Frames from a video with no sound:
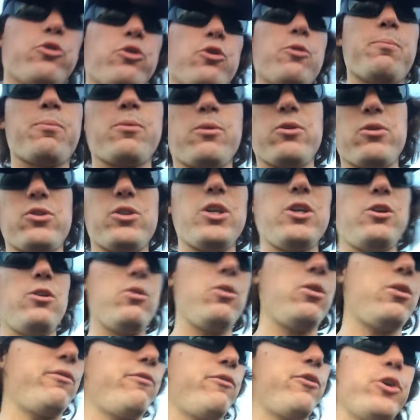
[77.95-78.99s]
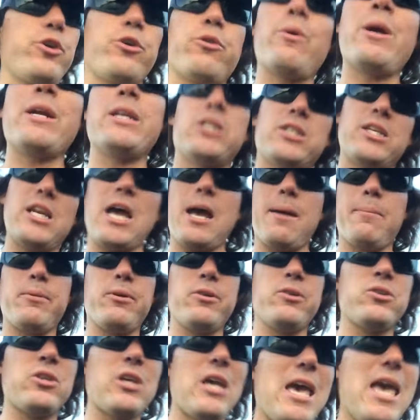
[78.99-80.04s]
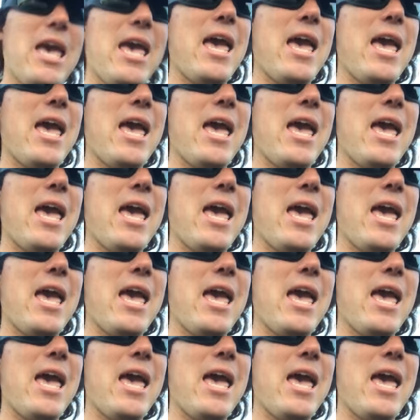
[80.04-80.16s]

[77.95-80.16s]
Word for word: groupers, then you're looking for your red snappers,